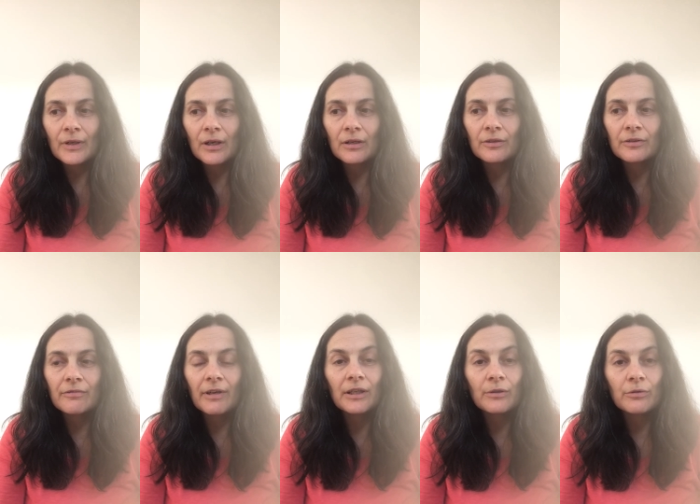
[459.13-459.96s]
I learnt the
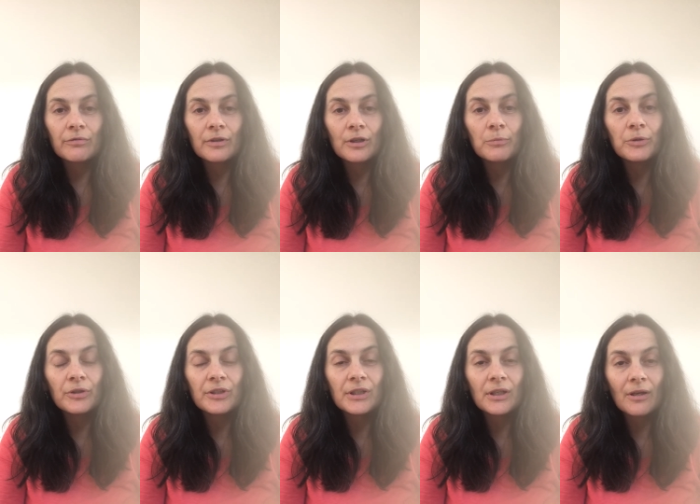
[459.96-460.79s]
value of a
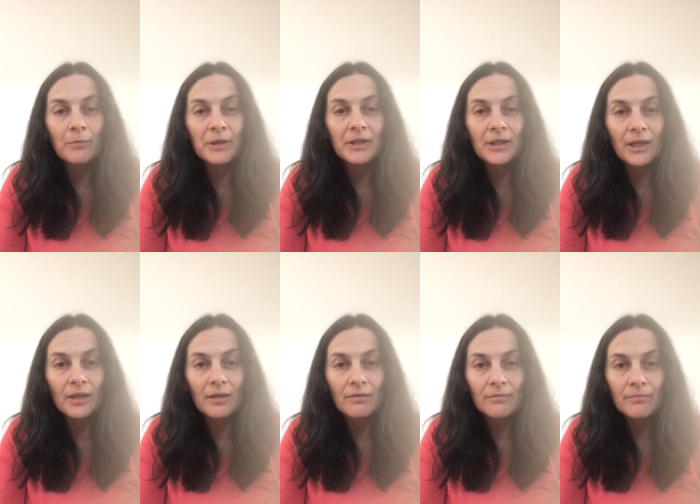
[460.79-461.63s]
community coming
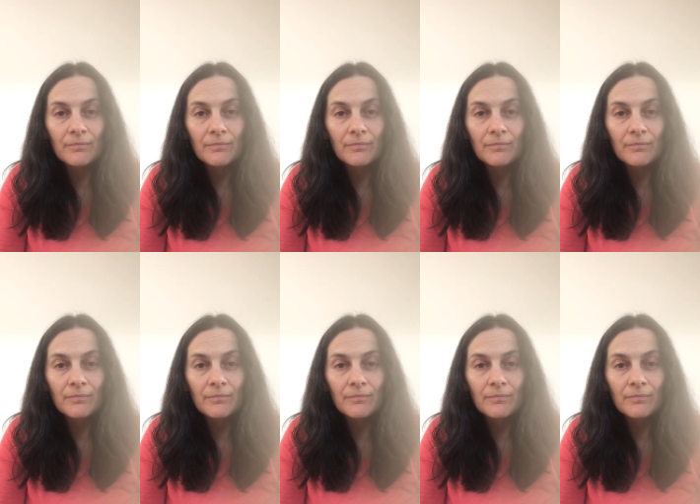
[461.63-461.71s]
together